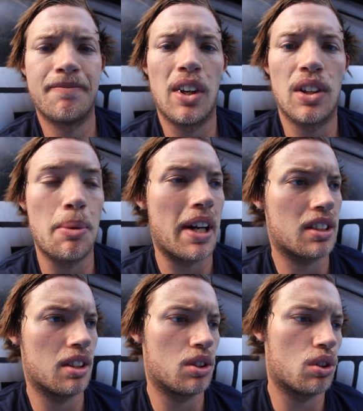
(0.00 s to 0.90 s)
I'll go back
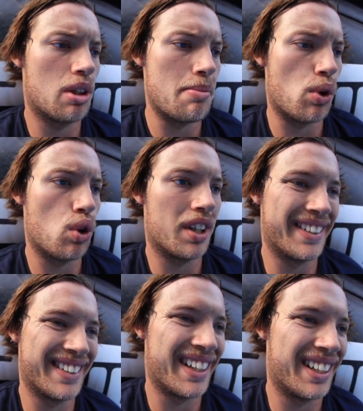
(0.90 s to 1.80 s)
to the drawing board
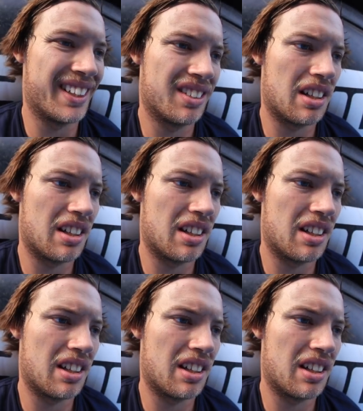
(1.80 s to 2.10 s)
and uh,